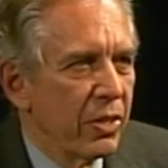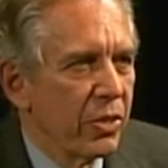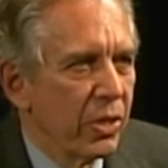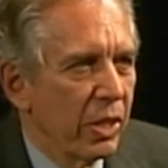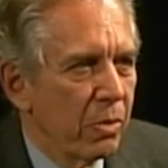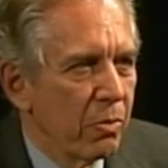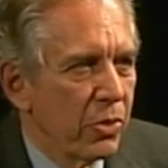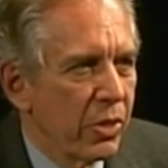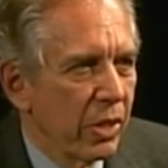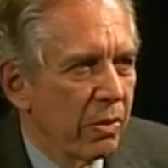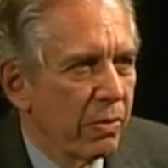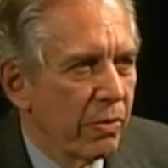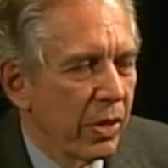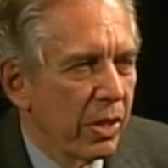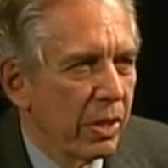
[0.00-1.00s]
terms
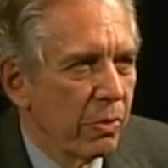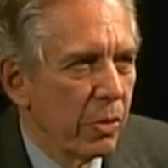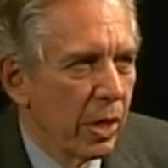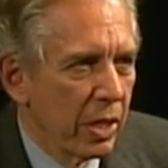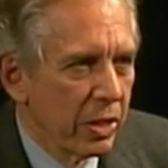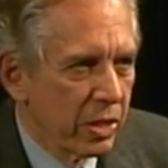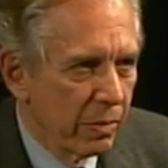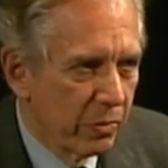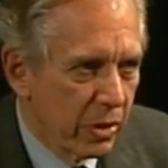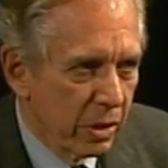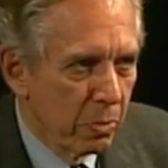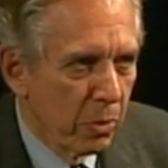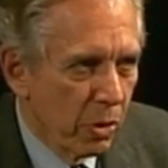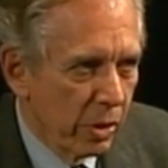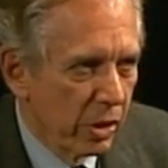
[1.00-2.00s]
of relative to the
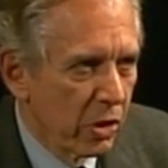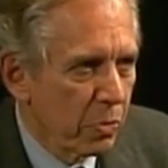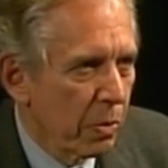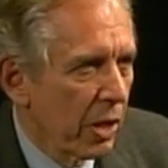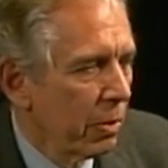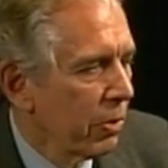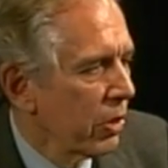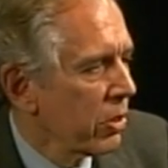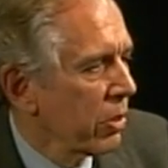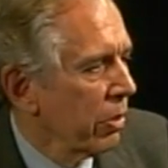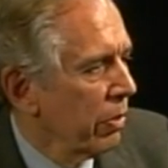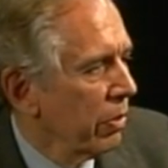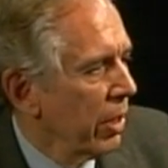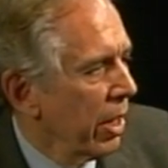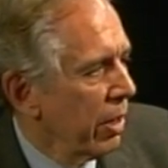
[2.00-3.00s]
mortgage payments,
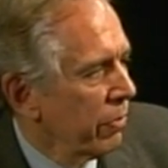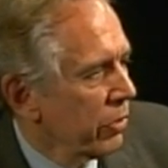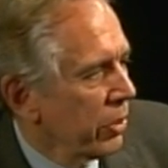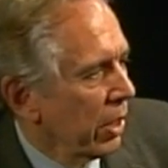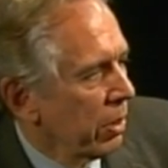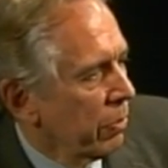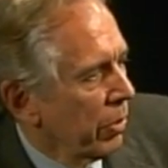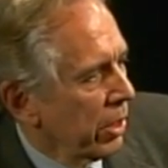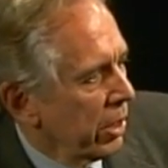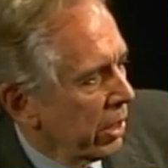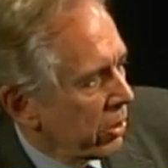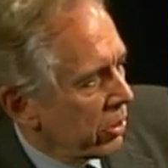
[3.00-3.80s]
so I've said, well, let's